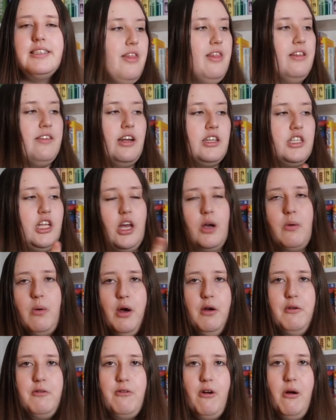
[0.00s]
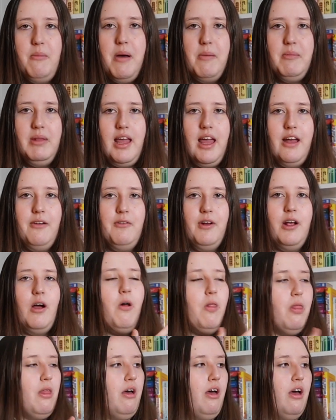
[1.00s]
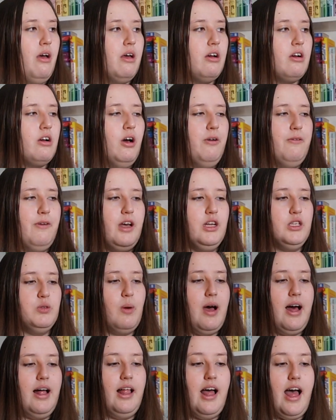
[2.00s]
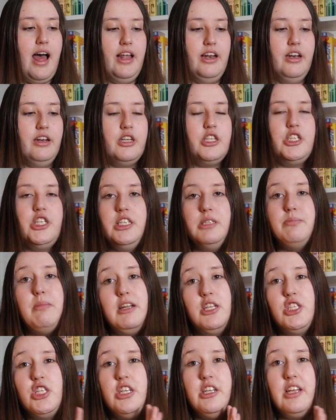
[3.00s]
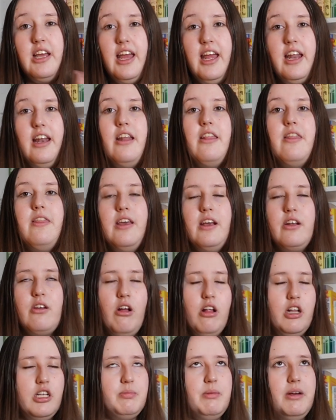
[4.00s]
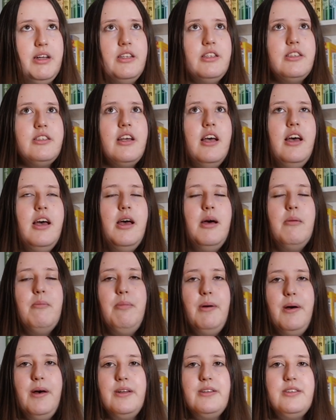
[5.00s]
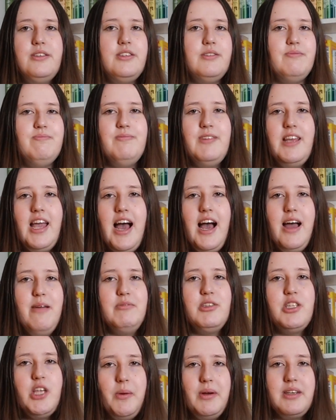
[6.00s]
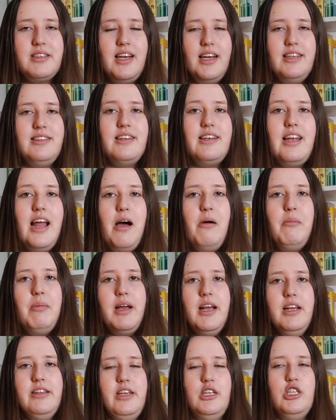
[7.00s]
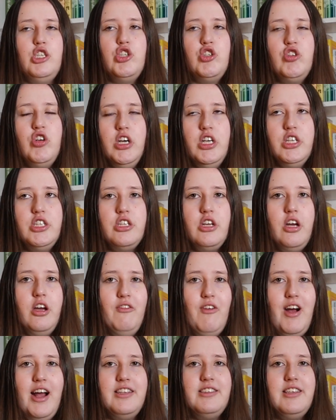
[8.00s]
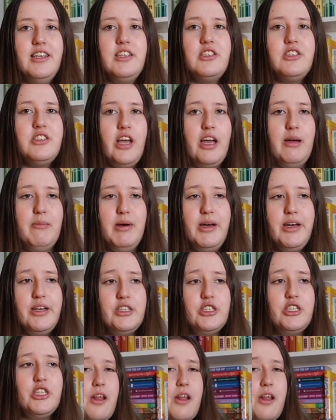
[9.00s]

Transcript: And there's actually a quote from Emily Henry on the cover as well, and she's mentioned in the acknowledgements. But yeah, I'm so excited now because I trust her writing so much.